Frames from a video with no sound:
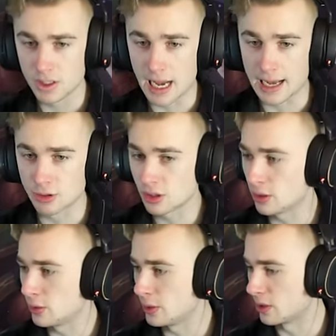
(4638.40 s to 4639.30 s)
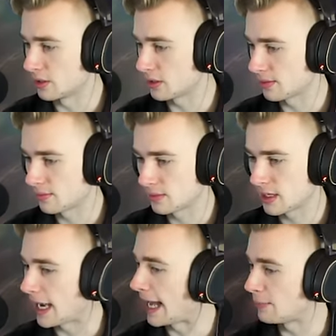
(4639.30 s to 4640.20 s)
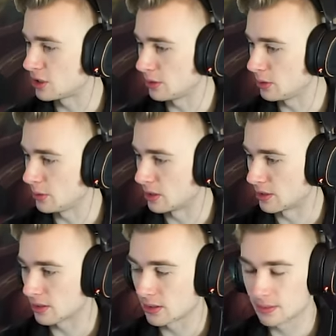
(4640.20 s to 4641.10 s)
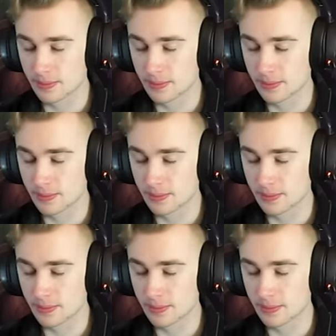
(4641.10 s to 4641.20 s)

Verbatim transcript: Absolutely worth absolutely worth.